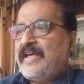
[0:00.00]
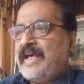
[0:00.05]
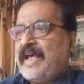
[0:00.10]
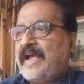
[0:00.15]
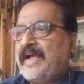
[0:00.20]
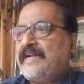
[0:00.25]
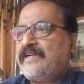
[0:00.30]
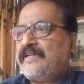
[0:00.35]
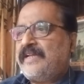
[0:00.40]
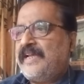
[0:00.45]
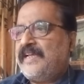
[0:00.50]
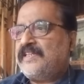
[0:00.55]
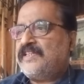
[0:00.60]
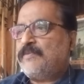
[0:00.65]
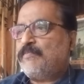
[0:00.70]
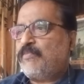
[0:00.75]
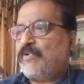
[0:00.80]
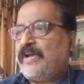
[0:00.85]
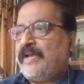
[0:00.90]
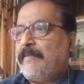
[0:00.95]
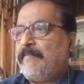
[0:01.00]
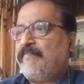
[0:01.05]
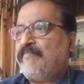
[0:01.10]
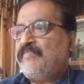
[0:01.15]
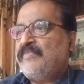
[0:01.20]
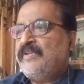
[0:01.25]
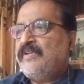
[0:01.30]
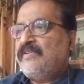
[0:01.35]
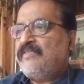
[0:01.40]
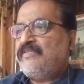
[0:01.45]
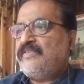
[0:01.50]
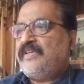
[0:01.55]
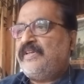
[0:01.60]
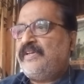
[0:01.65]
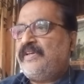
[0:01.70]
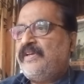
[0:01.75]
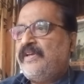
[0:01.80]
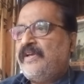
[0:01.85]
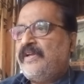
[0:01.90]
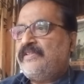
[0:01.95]
and his poem
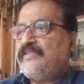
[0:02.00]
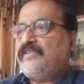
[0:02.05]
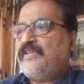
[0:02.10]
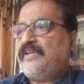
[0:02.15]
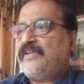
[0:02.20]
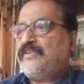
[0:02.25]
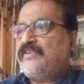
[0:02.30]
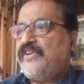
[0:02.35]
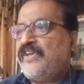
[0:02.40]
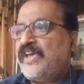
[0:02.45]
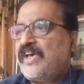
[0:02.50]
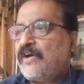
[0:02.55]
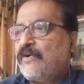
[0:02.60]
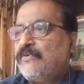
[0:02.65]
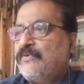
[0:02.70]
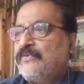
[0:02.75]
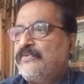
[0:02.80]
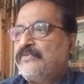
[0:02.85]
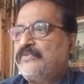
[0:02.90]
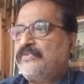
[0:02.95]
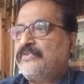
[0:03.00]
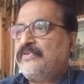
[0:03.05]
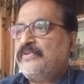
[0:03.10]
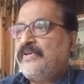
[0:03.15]
The Guelph.